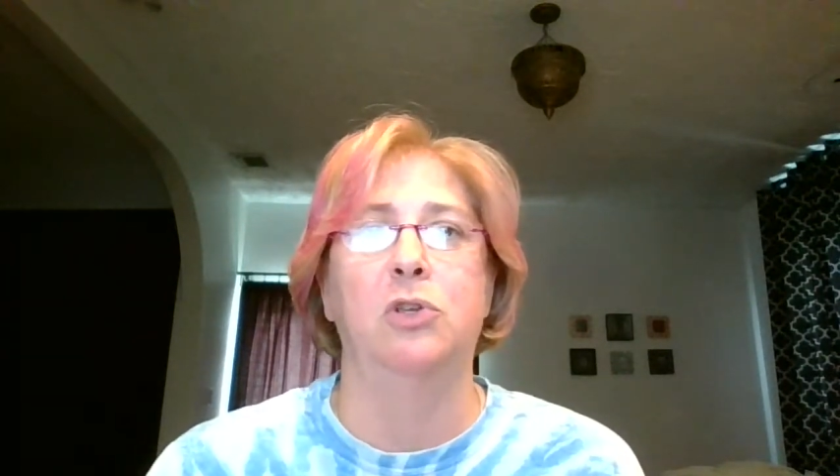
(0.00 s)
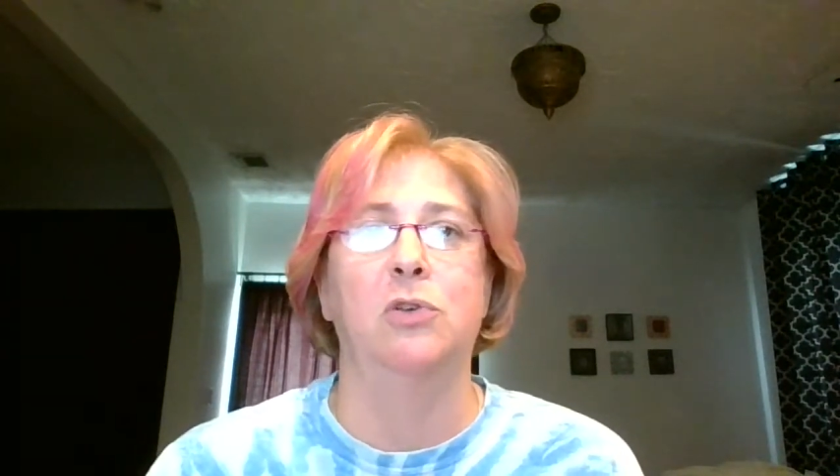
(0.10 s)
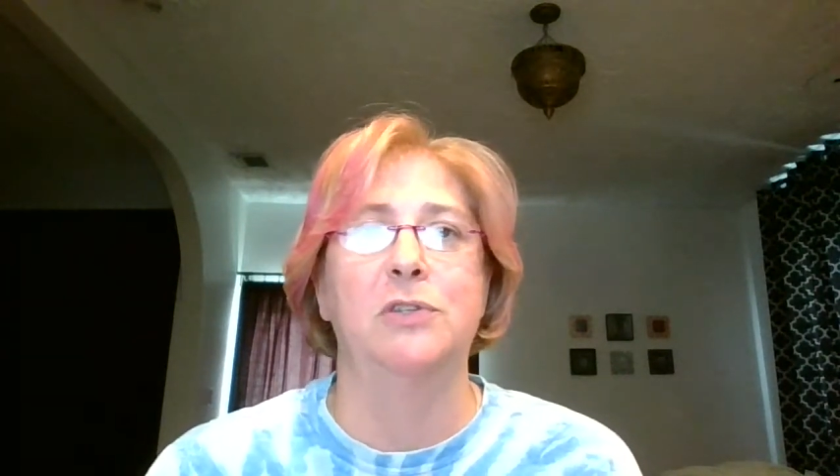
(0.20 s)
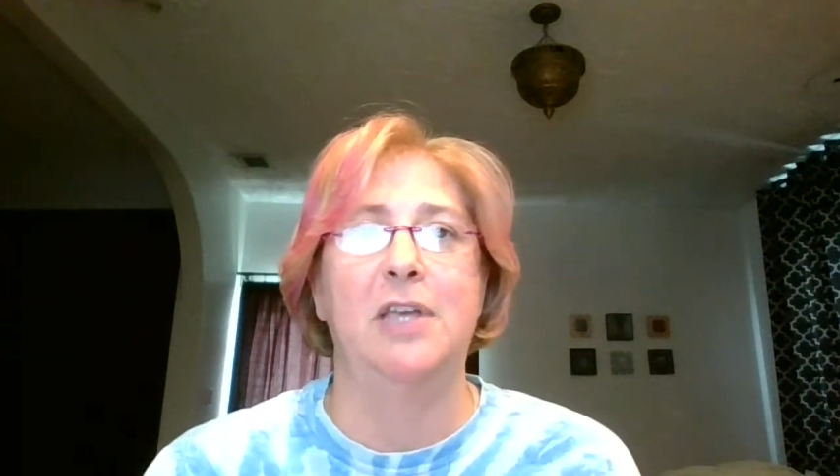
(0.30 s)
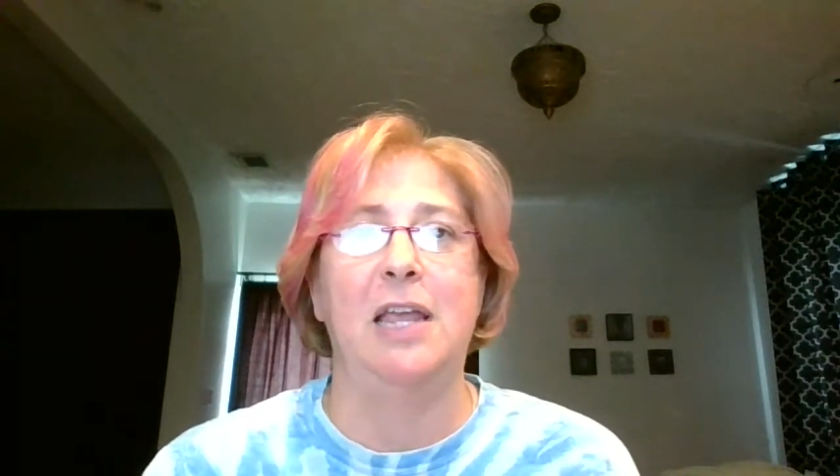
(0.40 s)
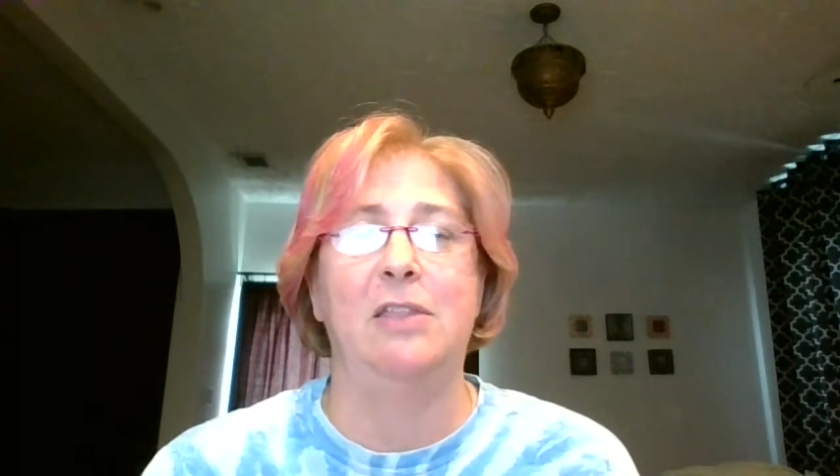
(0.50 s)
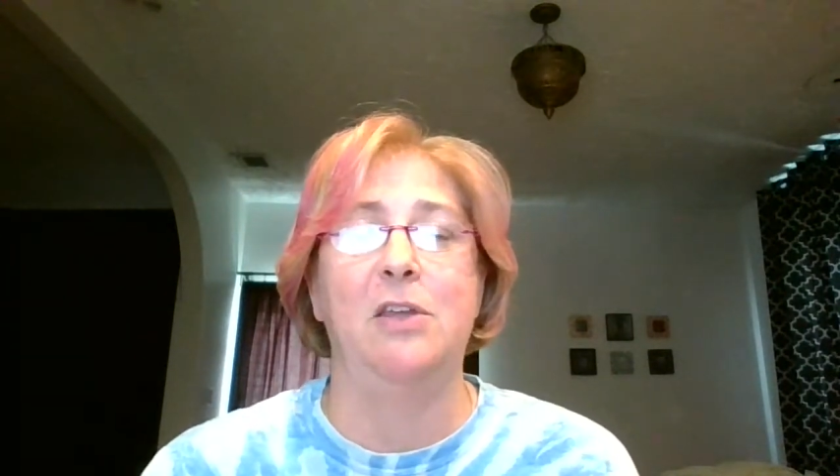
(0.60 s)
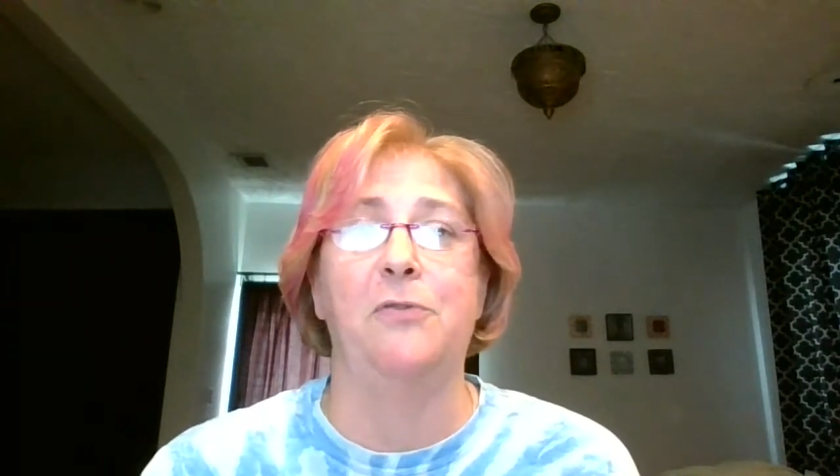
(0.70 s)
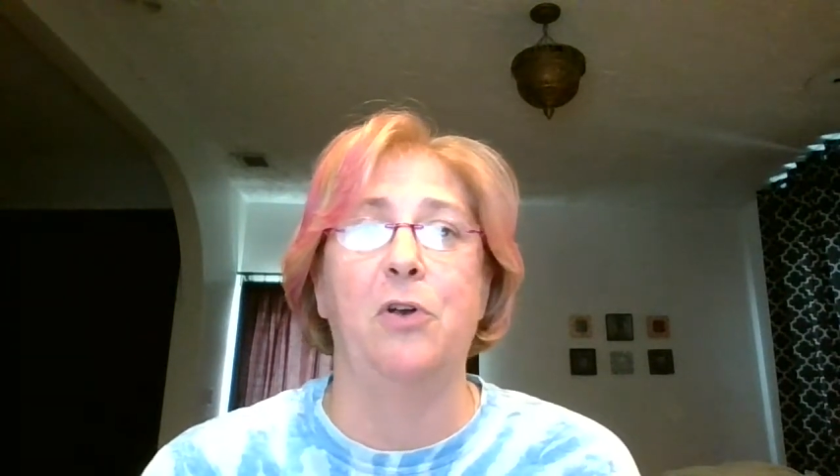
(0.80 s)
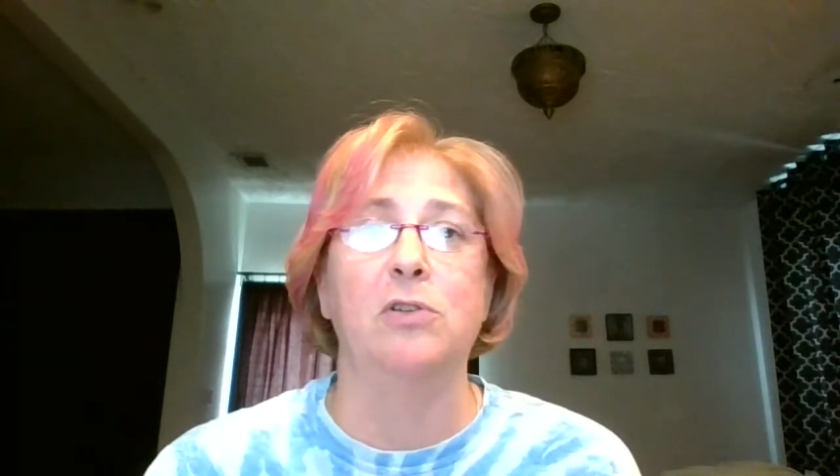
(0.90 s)
you'll see
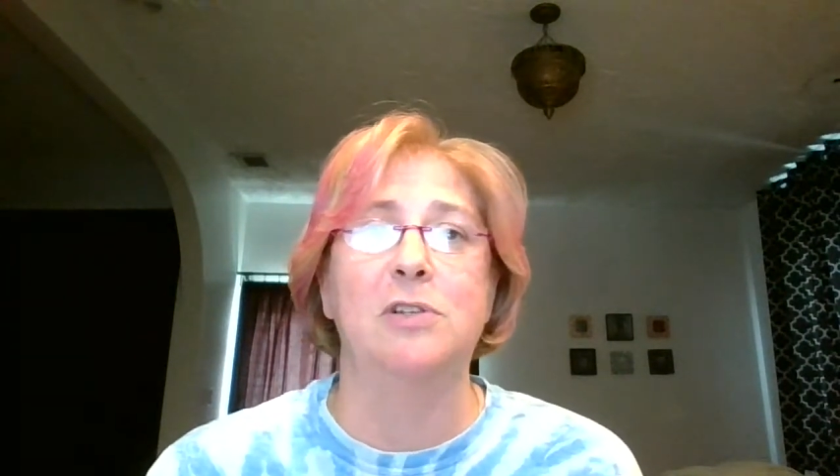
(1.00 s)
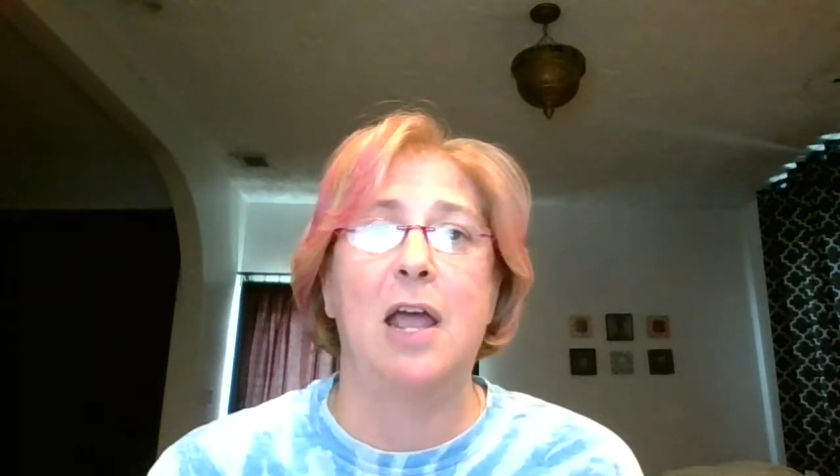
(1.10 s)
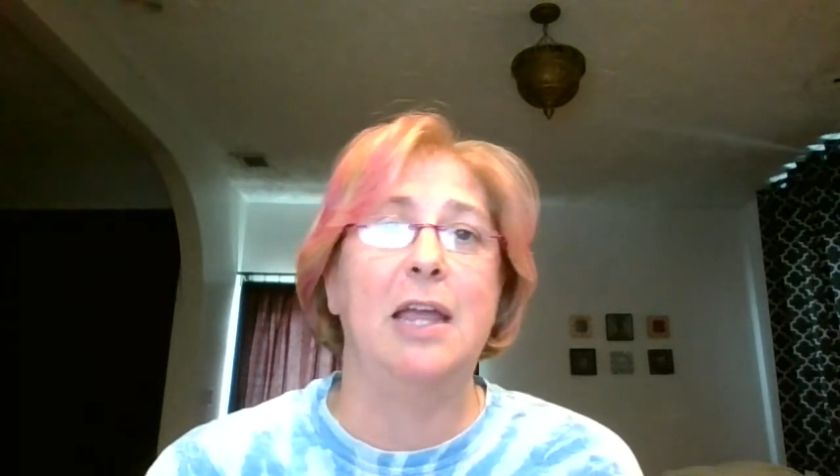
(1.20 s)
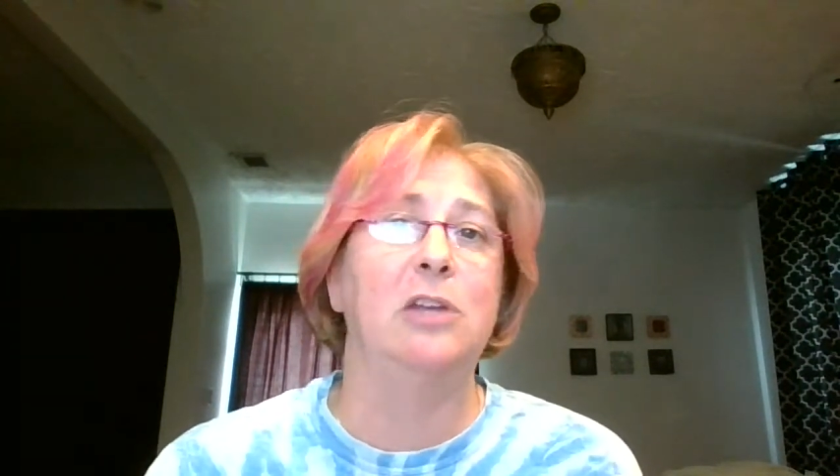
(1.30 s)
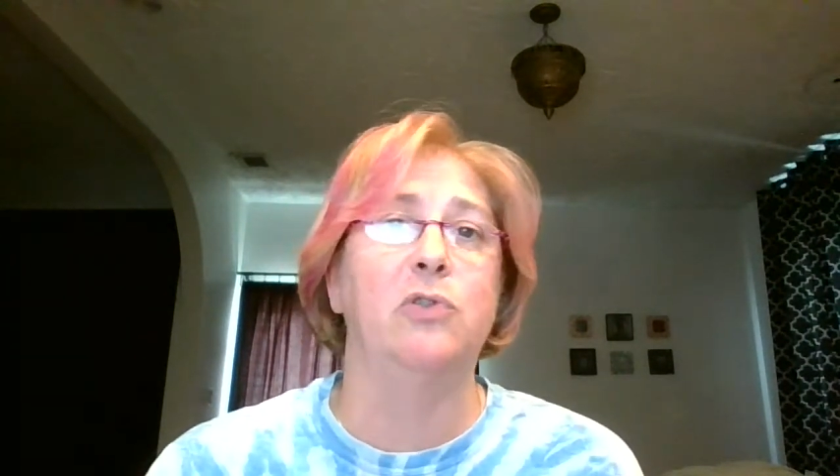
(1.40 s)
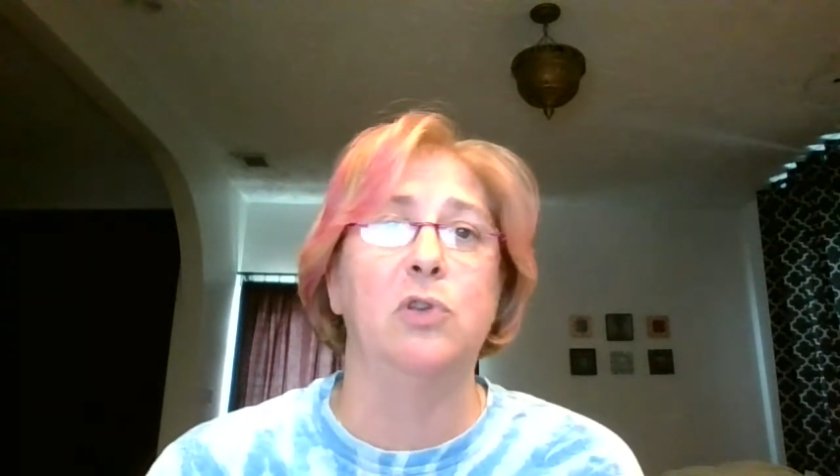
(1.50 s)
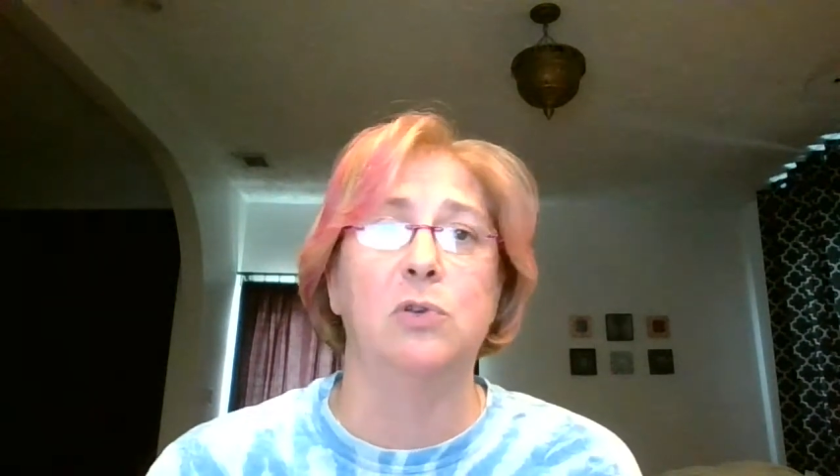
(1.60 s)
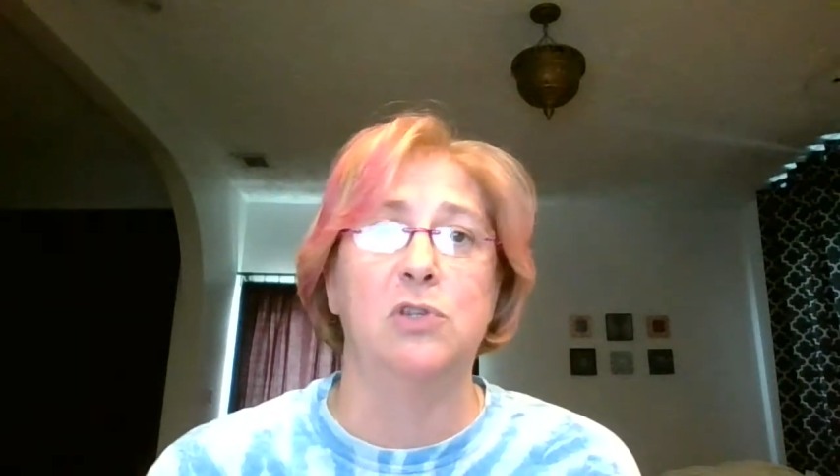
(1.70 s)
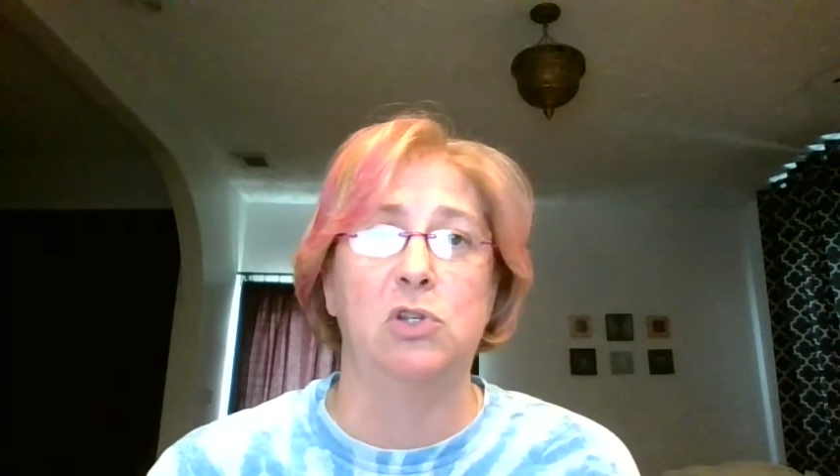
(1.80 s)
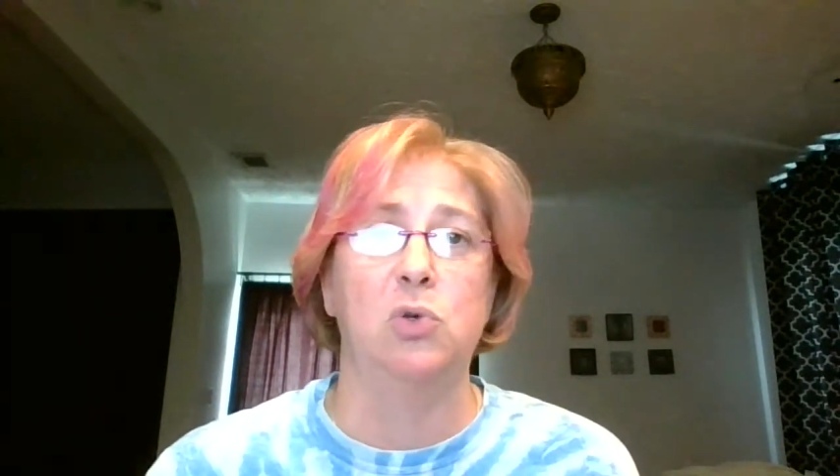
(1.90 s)
that first I
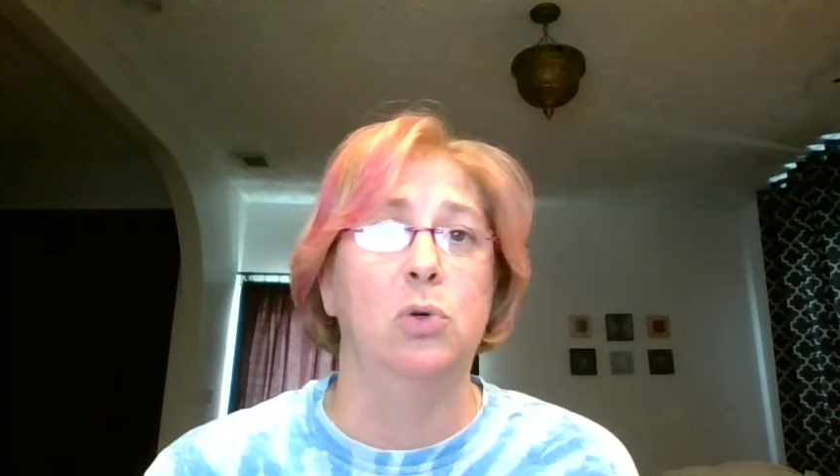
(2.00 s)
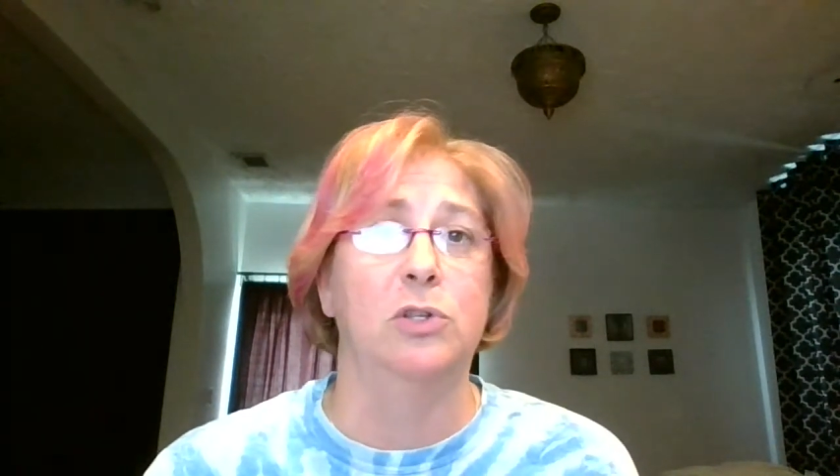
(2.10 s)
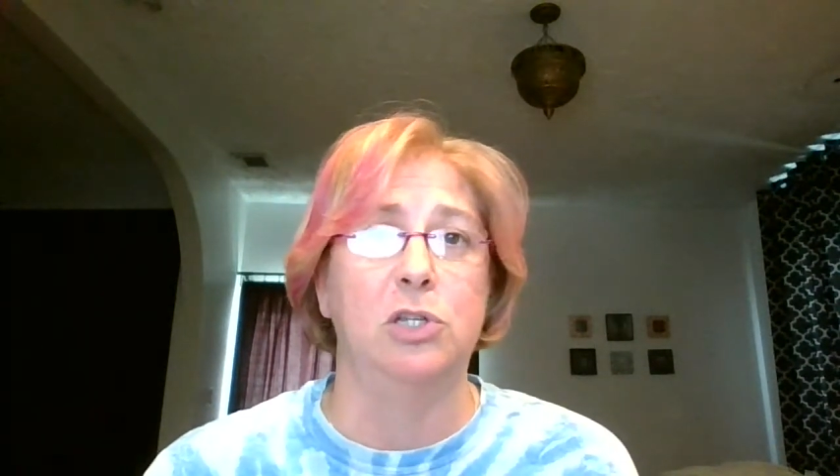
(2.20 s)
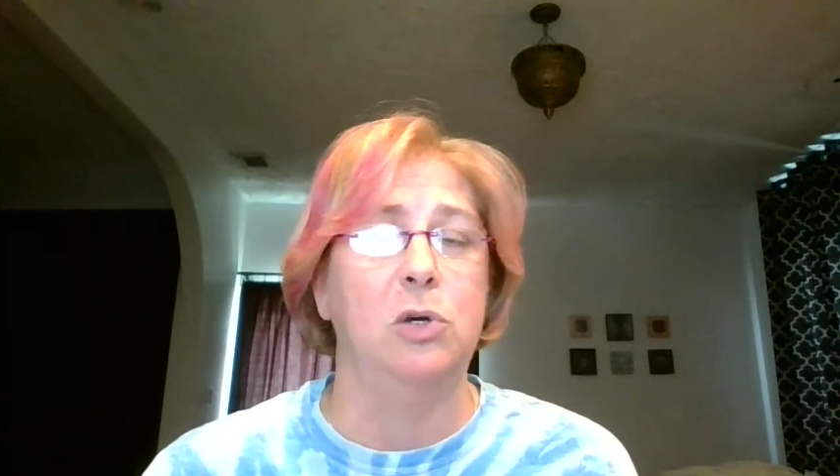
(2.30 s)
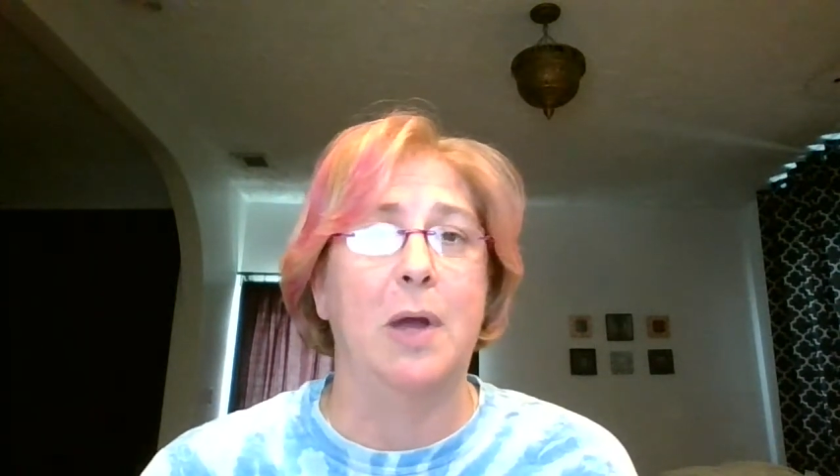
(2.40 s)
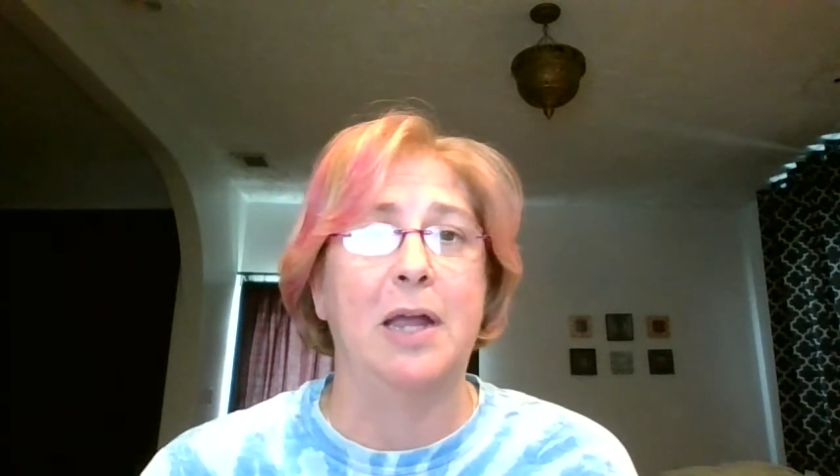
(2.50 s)
introduce a tool to you.